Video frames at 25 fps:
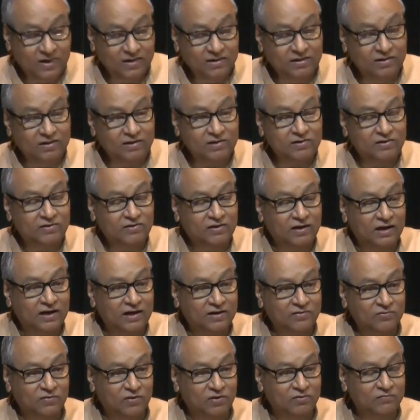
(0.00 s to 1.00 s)
This
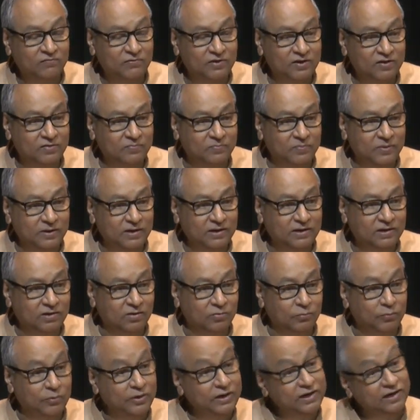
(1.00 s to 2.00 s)
has always been
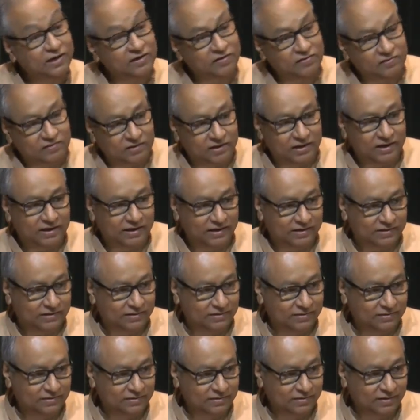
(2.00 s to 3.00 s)
the weakest
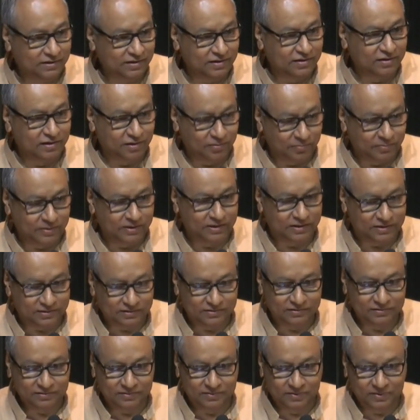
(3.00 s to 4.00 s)
link in government.
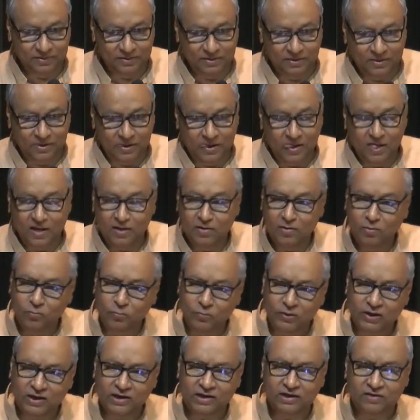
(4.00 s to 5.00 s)
The
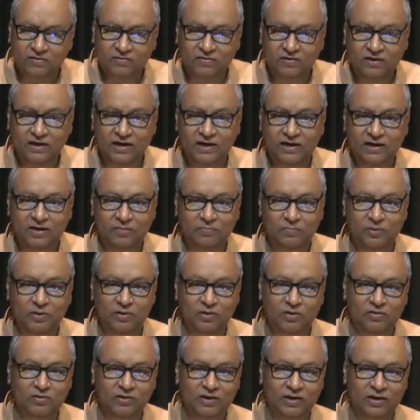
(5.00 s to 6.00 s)
weakest link
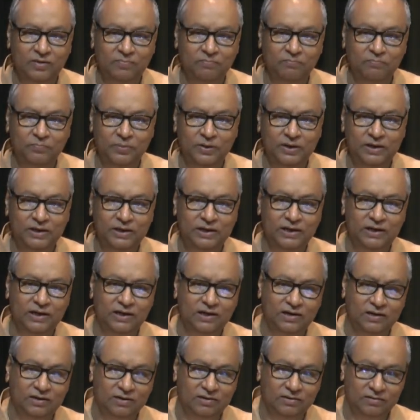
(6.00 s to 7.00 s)
because the
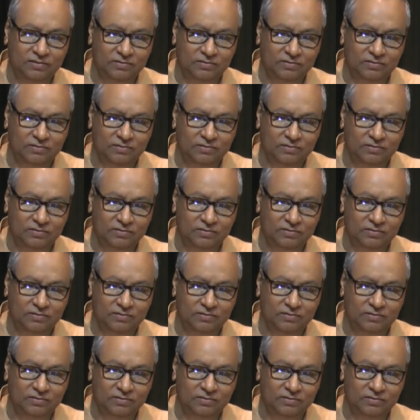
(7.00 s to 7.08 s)
imperial